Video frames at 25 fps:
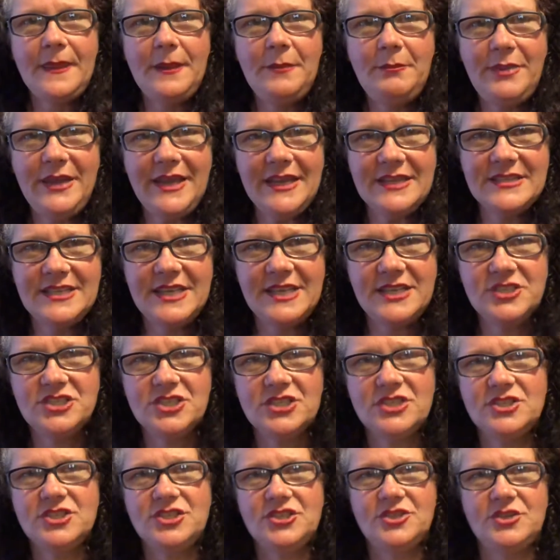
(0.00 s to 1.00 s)
pay
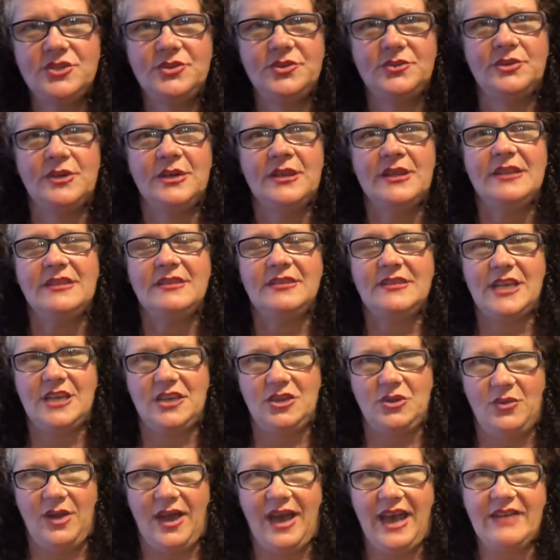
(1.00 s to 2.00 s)
attention to that
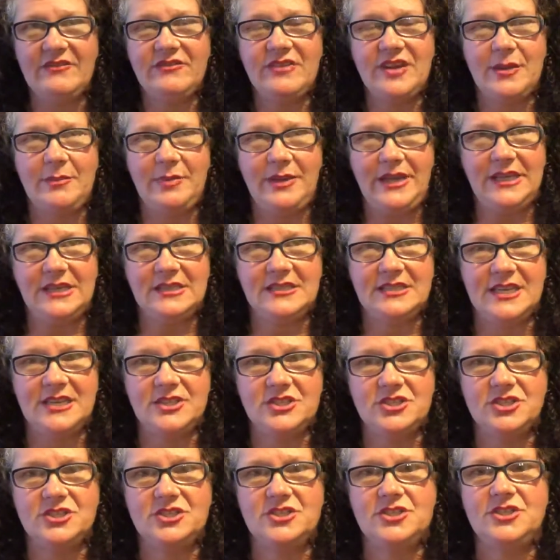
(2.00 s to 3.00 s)
you have not paid
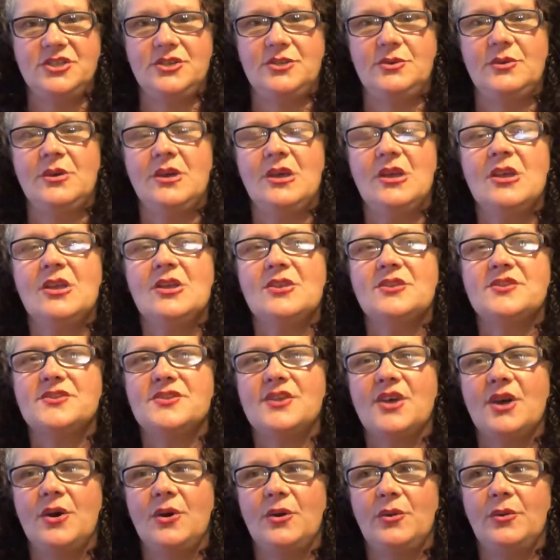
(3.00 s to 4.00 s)
attention to.
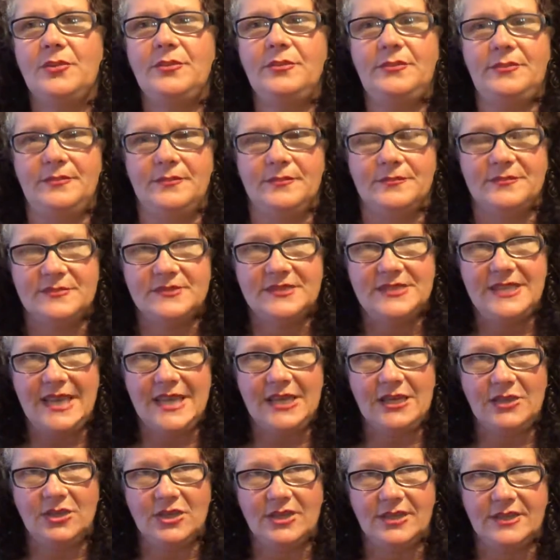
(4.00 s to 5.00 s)
So take
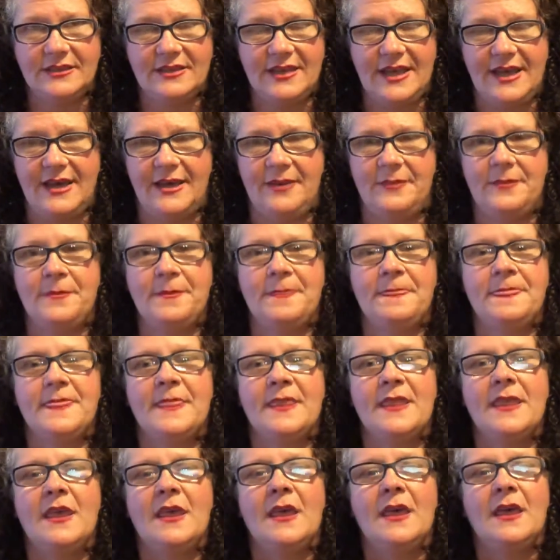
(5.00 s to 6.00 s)
a look at that.
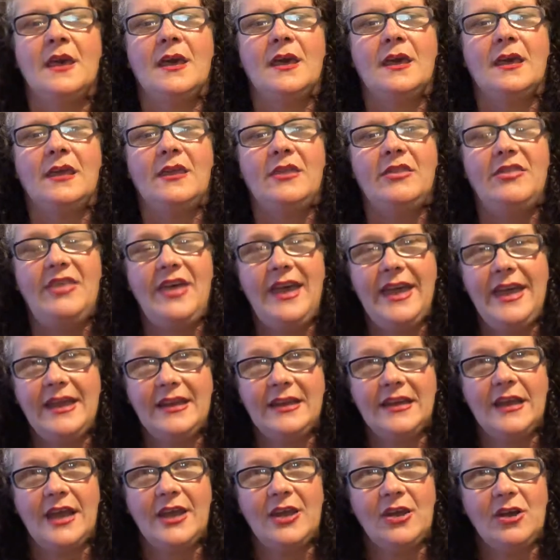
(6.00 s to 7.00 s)

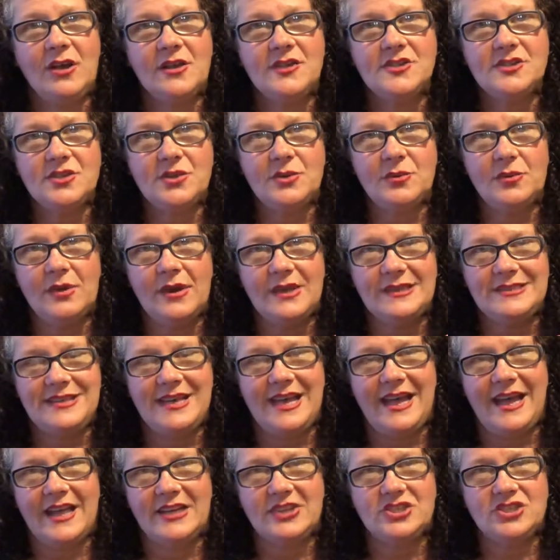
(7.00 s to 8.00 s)
Then I also
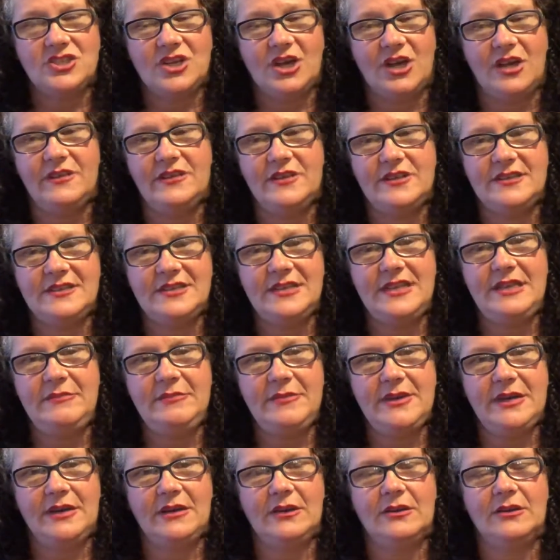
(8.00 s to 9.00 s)
attached on this
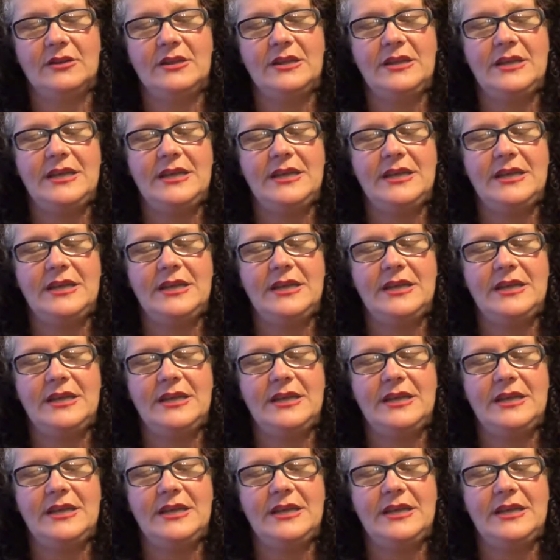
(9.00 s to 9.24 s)
email